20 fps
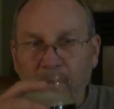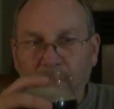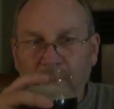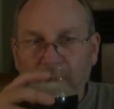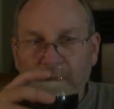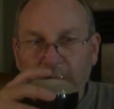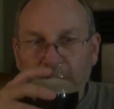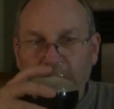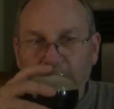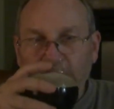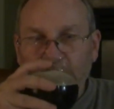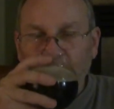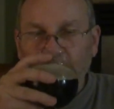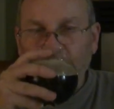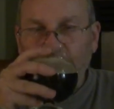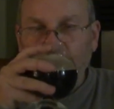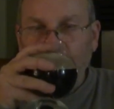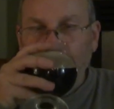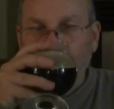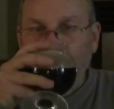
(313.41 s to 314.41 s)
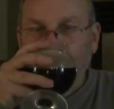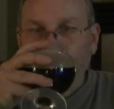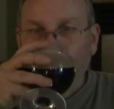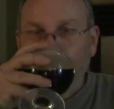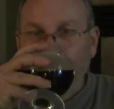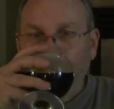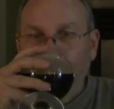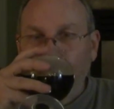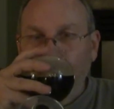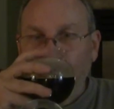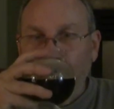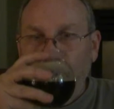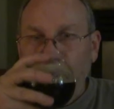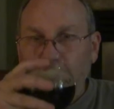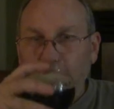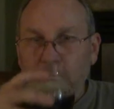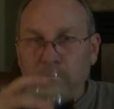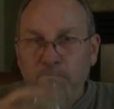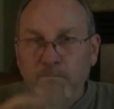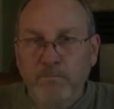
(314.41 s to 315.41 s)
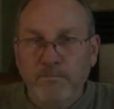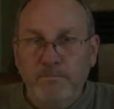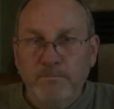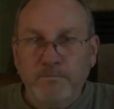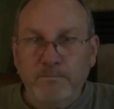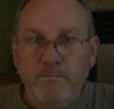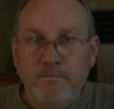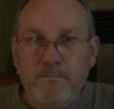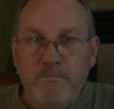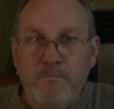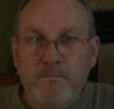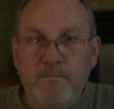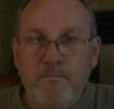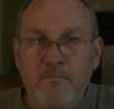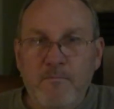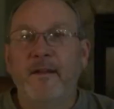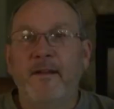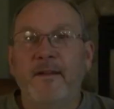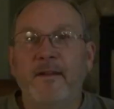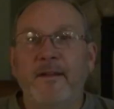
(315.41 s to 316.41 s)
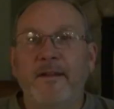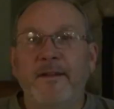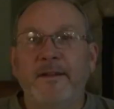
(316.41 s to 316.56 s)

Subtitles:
(no one is talking)